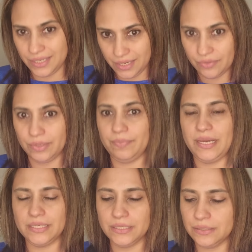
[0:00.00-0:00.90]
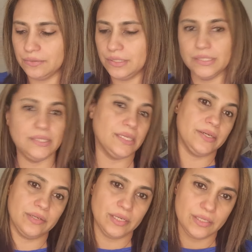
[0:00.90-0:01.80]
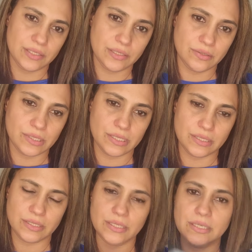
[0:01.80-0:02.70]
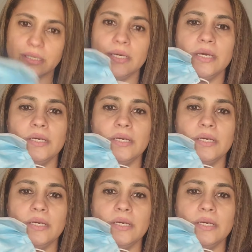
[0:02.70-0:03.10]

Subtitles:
carry bacteria in there and still get sick.